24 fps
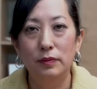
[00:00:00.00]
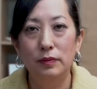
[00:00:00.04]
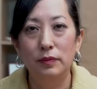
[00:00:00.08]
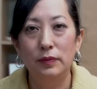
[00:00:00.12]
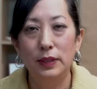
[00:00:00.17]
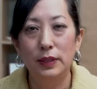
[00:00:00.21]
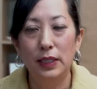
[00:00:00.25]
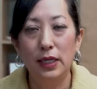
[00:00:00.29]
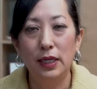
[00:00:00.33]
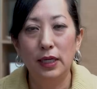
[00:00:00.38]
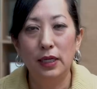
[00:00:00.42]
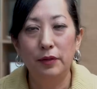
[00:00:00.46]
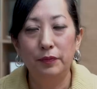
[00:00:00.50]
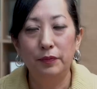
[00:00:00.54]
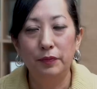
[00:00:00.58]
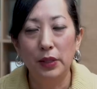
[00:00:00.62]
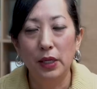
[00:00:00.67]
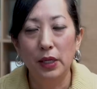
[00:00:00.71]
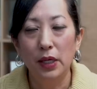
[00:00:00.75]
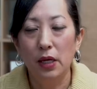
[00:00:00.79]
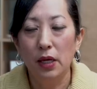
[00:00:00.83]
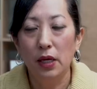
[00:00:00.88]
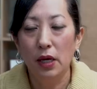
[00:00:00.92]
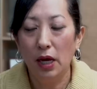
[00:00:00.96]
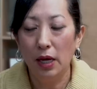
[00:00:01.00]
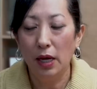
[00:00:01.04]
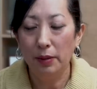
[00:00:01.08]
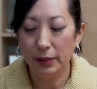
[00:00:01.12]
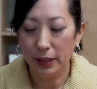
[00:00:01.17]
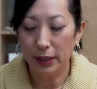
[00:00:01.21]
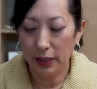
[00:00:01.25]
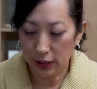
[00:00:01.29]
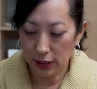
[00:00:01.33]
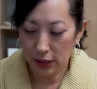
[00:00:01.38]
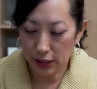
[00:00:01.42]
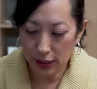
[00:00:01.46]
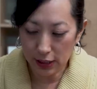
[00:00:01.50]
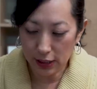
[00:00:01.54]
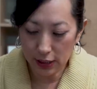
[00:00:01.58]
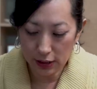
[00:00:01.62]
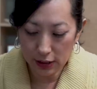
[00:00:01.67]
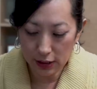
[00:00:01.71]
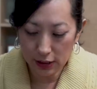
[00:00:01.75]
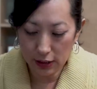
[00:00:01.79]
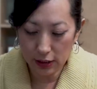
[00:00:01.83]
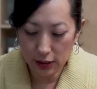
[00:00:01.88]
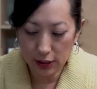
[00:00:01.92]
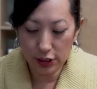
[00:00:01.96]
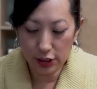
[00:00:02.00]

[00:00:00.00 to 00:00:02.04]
Yeah. I mean, the